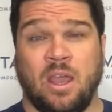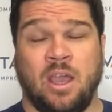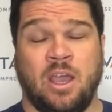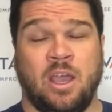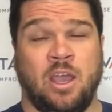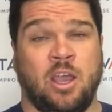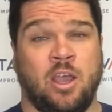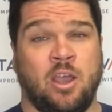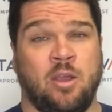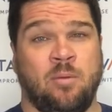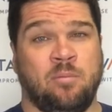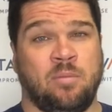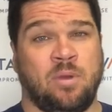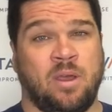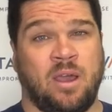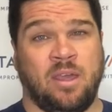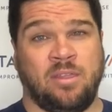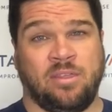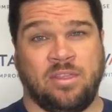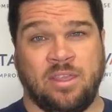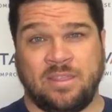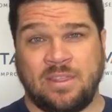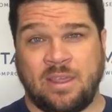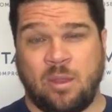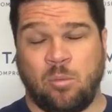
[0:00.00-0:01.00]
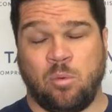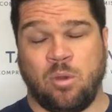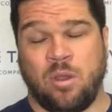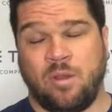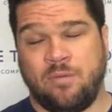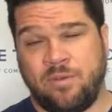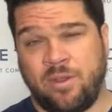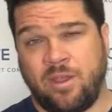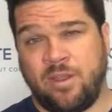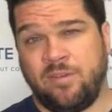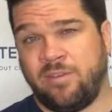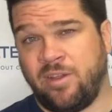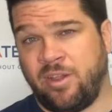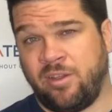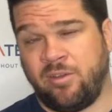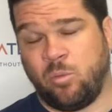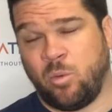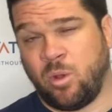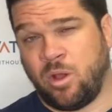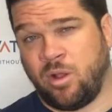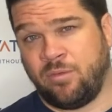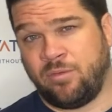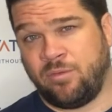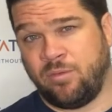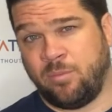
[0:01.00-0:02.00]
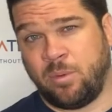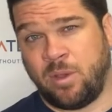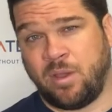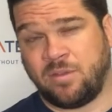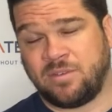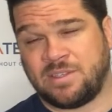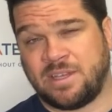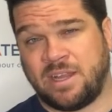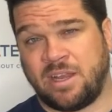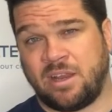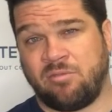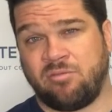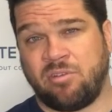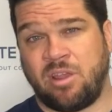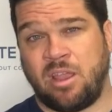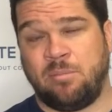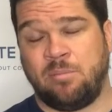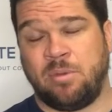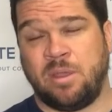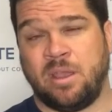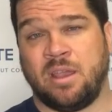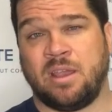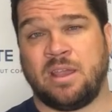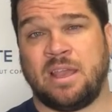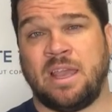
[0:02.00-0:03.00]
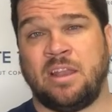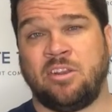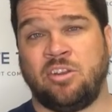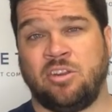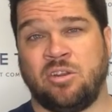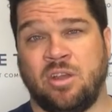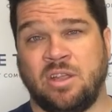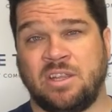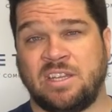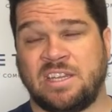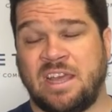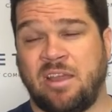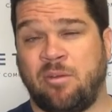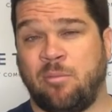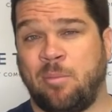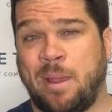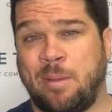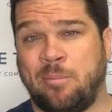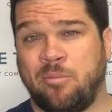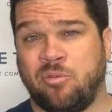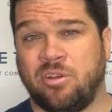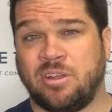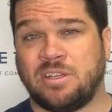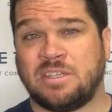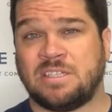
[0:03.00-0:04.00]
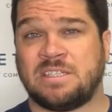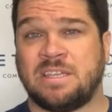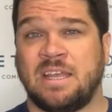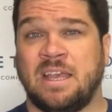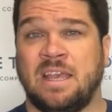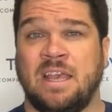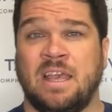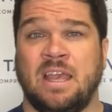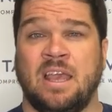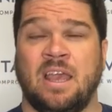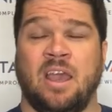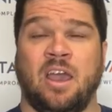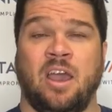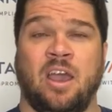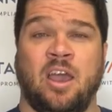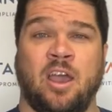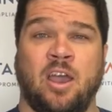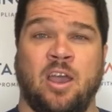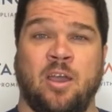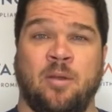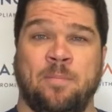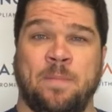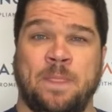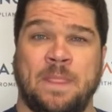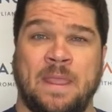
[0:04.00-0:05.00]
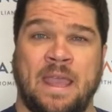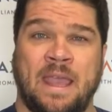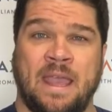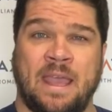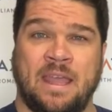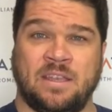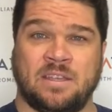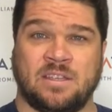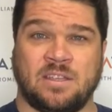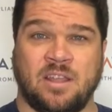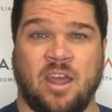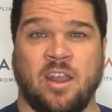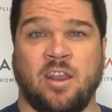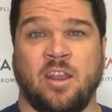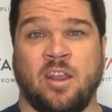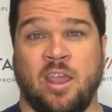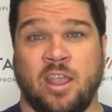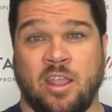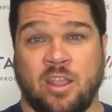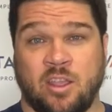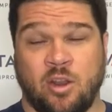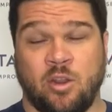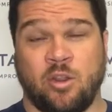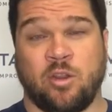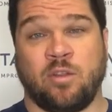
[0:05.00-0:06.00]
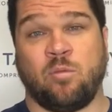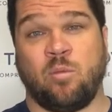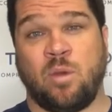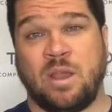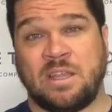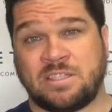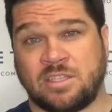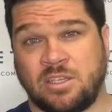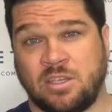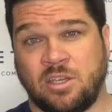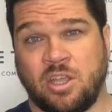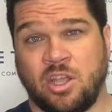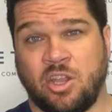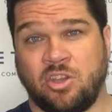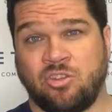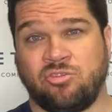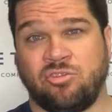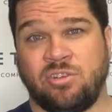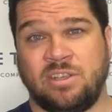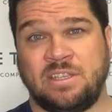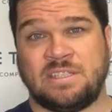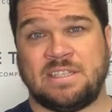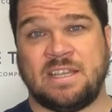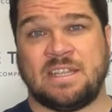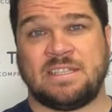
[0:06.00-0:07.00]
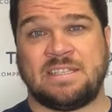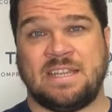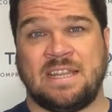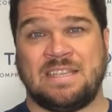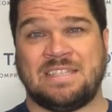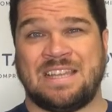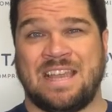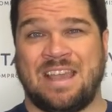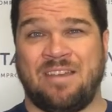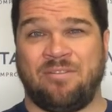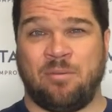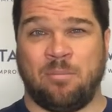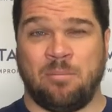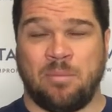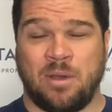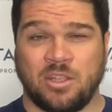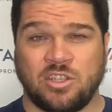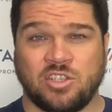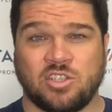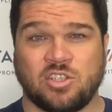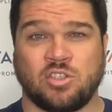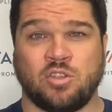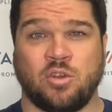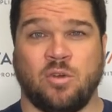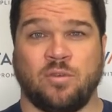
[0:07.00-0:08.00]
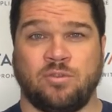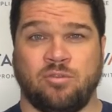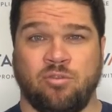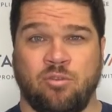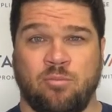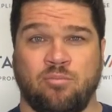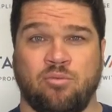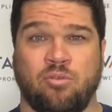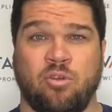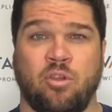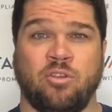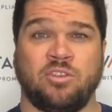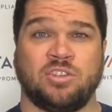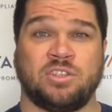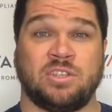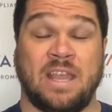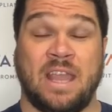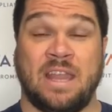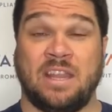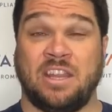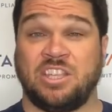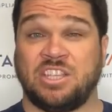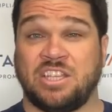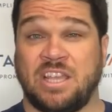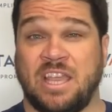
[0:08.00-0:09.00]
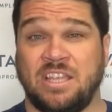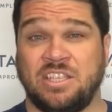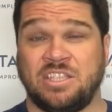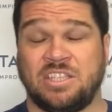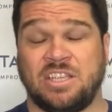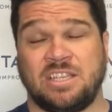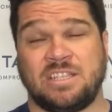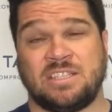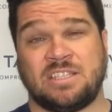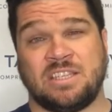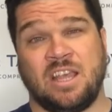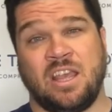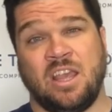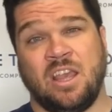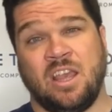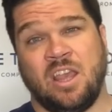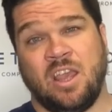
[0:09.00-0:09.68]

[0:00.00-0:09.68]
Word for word: Um, I think that worked very, very well for both Saudi Arabia and United Arab Emirates. Um, and unlike a lot of Western countries that tend to have a much softer approach to any changes,